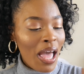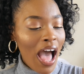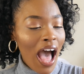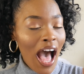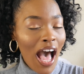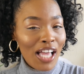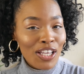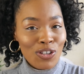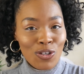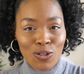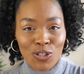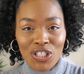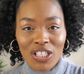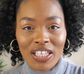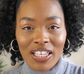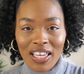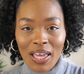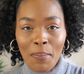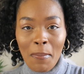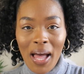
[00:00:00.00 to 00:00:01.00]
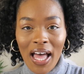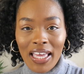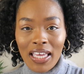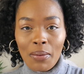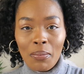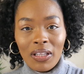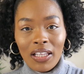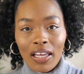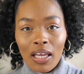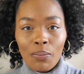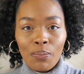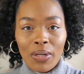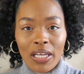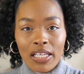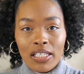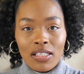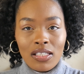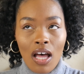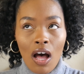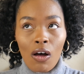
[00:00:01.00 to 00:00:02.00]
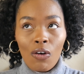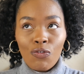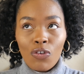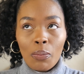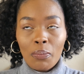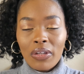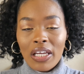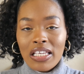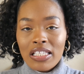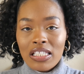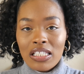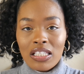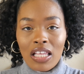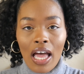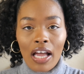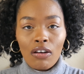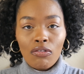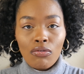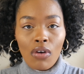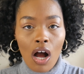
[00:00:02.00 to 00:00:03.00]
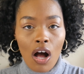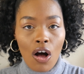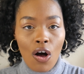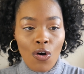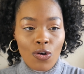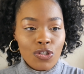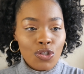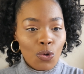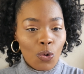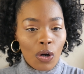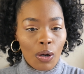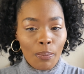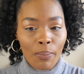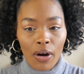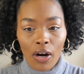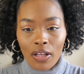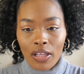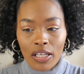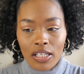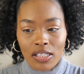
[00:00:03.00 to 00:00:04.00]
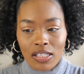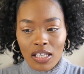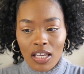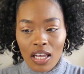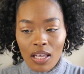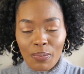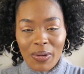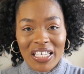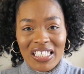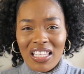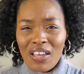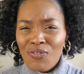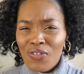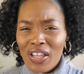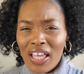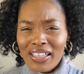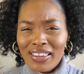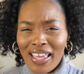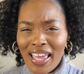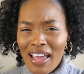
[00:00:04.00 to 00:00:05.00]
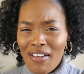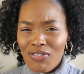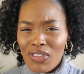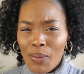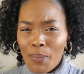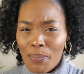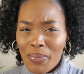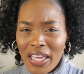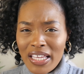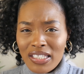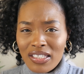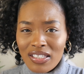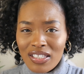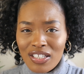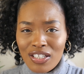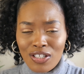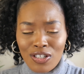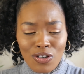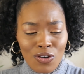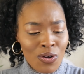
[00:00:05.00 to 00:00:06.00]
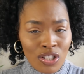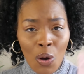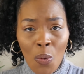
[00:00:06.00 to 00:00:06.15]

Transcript: I usually get my Himalayan pink salt from places like Ross or Burlington because I feel like they have the best deal.